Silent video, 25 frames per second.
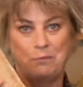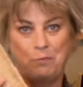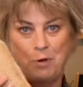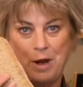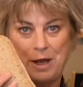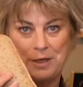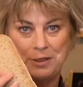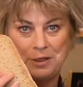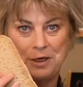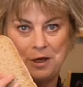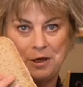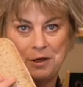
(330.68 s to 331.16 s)
of
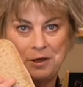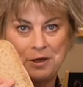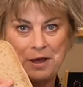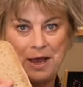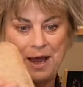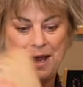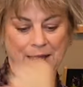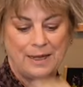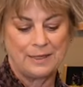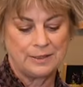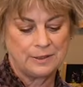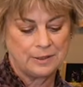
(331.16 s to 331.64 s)
bread,
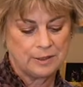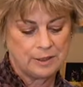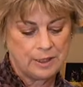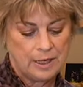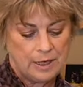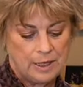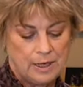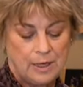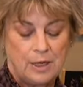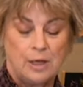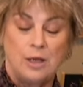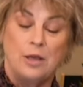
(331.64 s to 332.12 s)
and
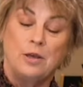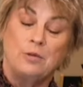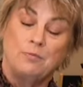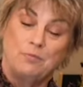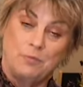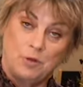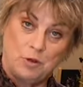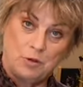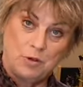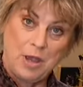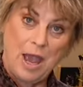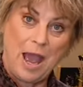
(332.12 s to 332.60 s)

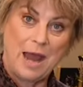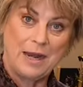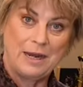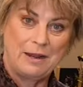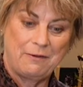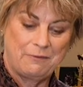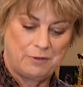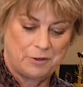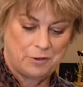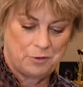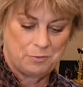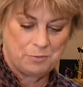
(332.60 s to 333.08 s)
you can
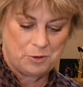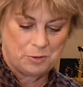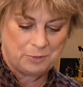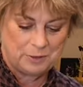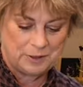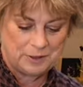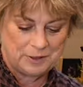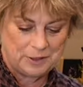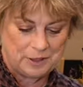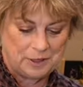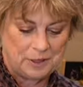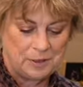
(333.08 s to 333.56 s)
have a
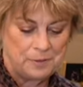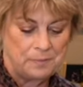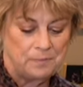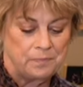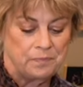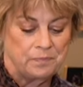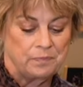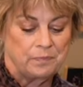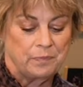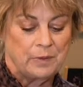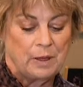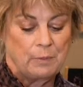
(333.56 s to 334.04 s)
thermometer,
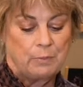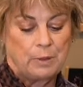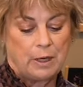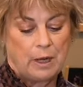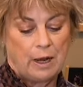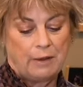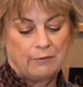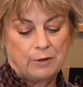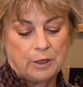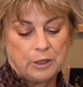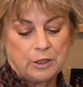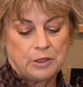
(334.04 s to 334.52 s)
but
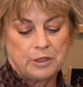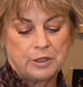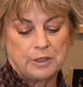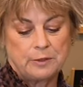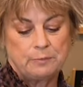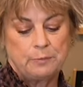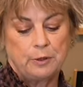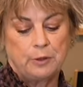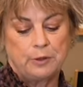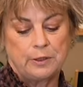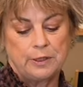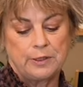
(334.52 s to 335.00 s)
I've only
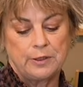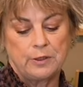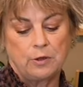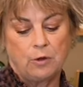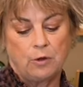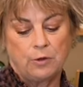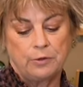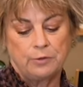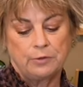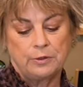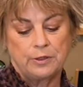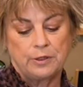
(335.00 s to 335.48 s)
just put this
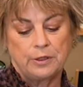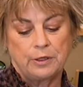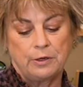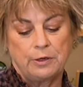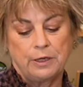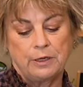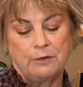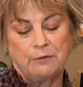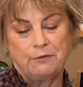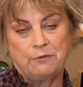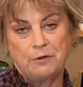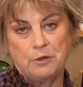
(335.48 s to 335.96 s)
on, so
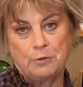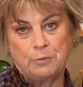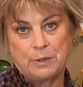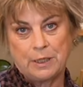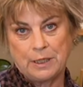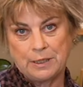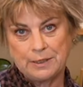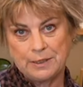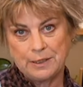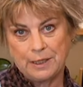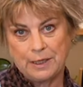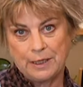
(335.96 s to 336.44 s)
in a few
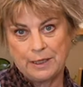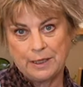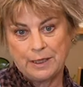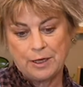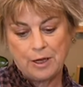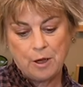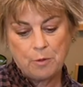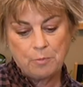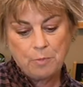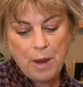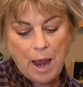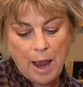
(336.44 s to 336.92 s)
minutes I'm going to
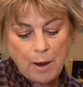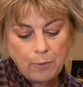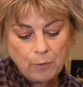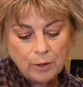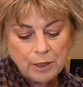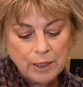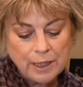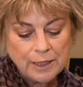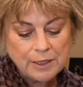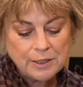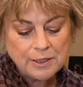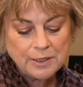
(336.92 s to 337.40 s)
go back
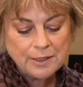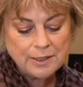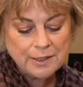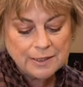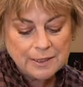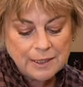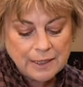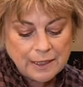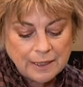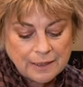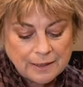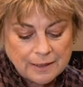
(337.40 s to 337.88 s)
when I just
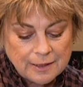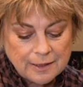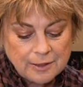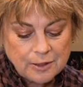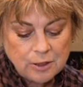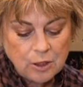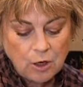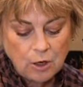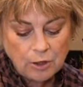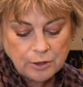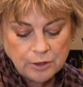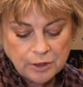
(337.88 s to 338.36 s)
see it
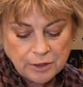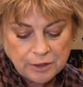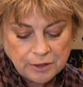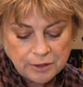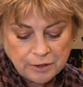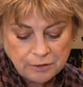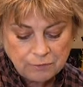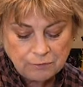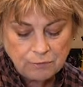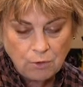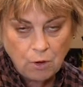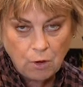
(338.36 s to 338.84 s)
starting
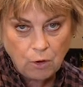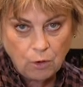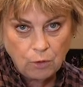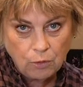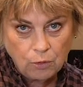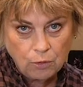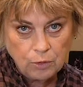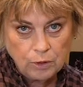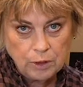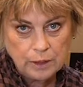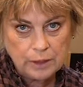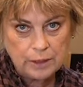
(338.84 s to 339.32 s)
to
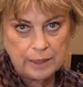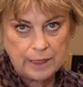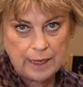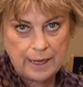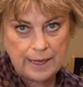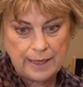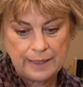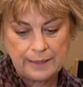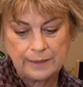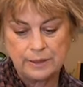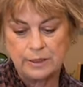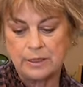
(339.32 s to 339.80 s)
roll,
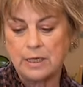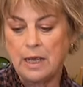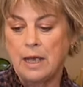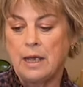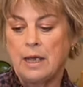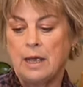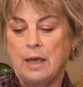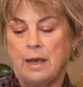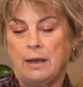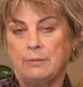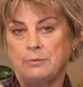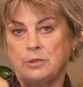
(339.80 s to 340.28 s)
and
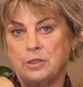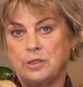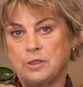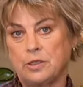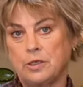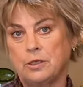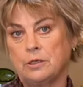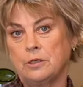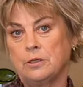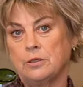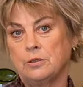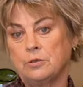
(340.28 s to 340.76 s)
I'm just
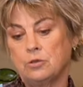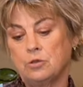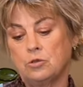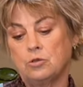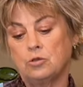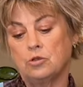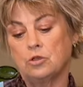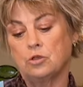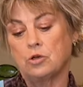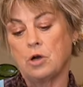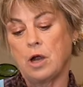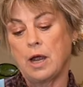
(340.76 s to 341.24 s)
going to
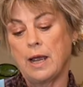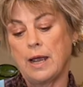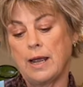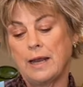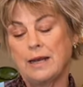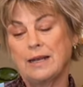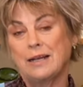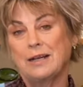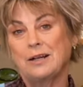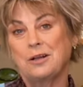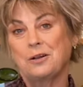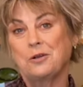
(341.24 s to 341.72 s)
try a
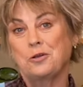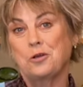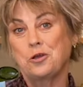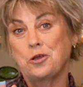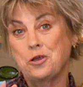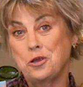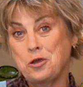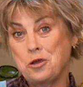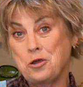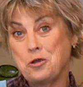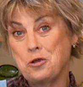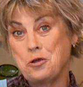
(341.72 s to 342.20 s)
little
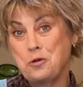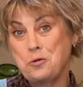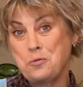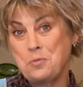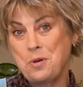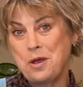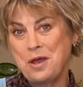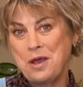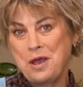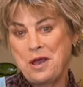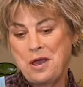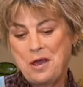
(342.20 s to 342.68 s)
cube
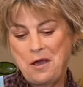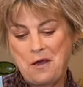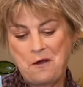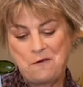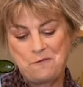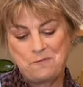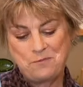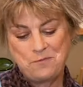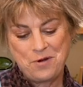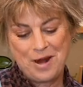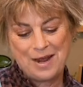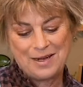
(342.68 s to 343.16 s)

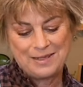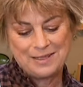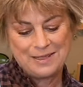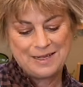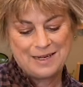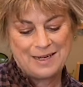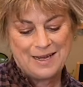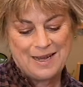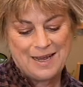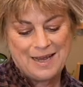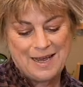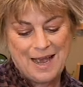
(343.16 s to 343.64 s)
of bread
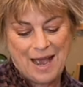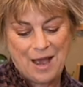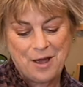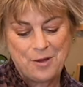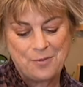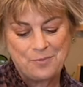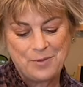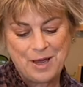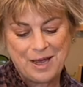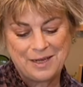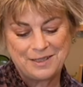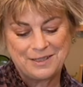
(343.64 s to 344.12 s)

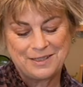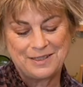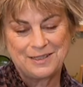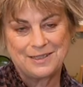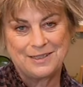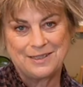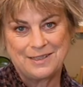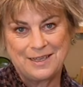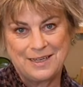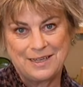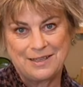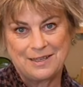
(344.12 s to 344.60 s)
um, and
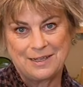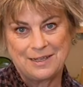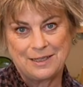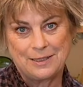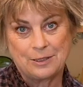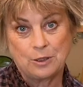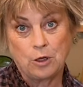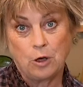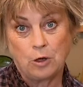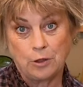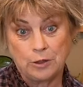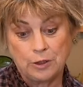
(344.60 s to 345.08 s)
just see that
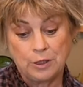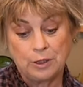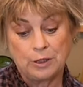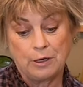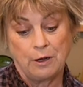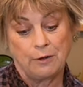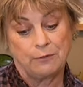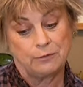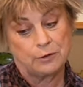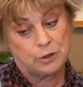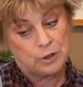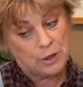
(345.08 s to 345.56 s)
it's hot
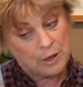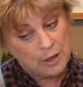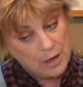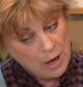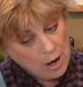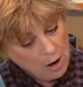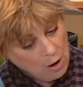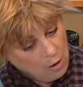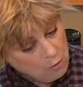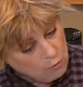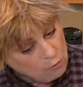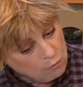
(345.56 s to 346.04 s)
enough to
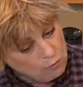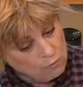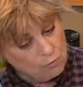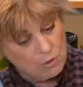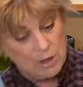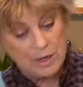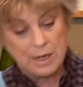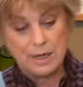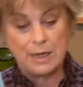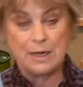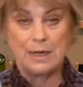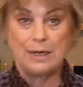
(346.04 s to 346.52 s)

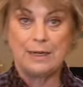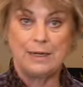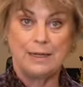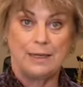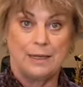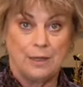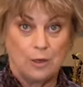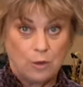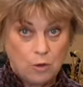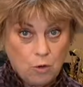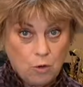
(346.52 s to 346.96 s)
really